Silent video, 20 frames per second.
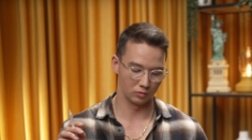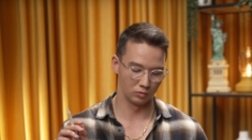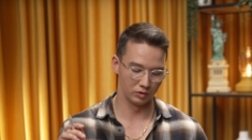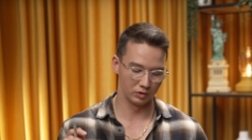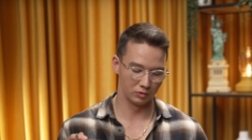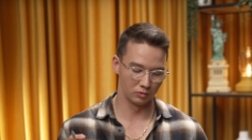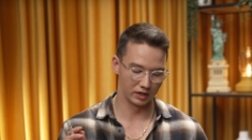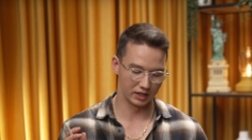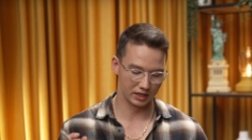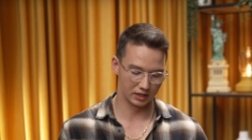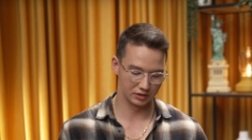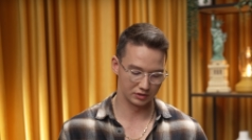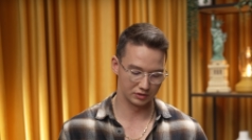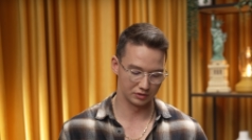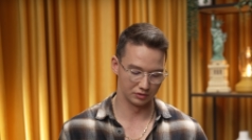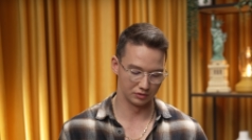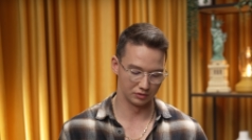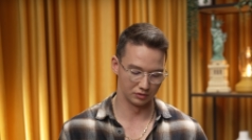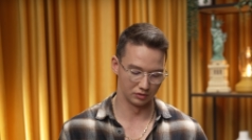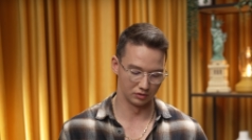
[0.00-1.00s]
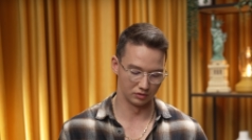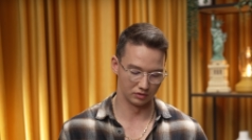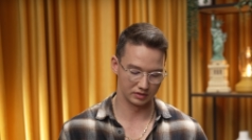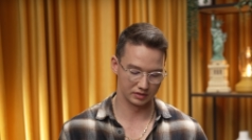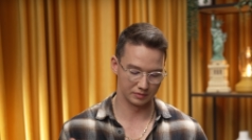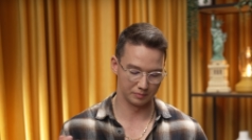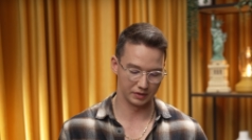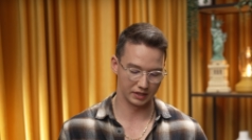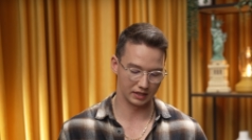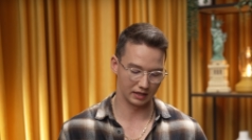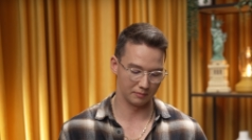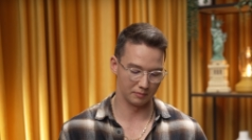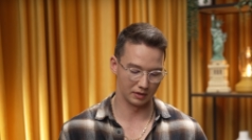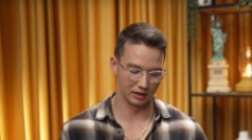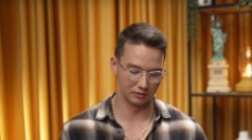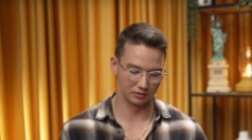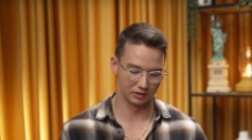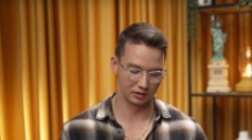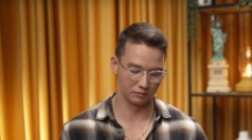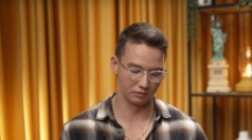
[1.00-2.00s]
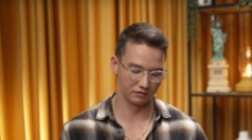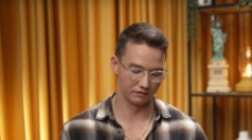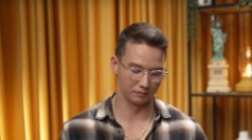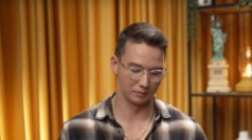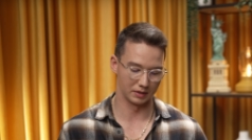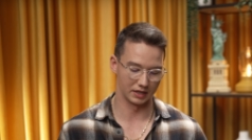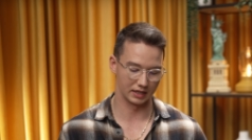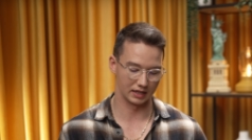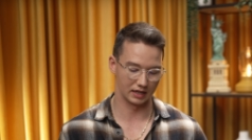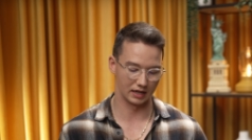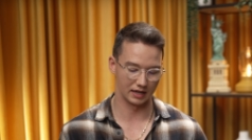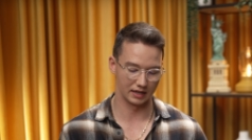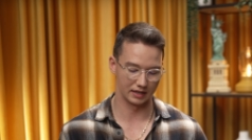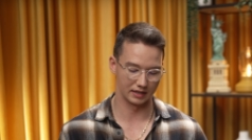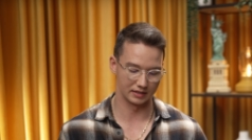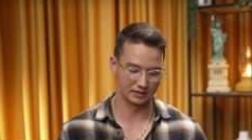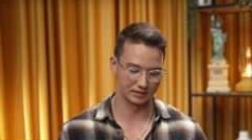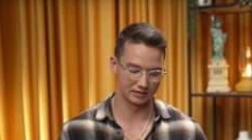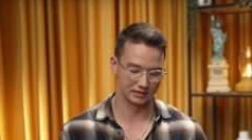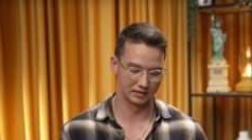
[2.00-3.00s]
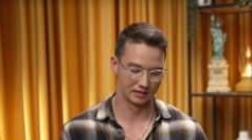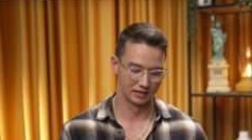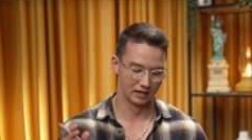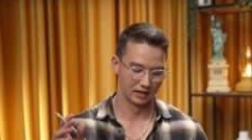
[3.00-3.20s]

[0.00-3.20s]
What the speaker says: we were to speak about it with my client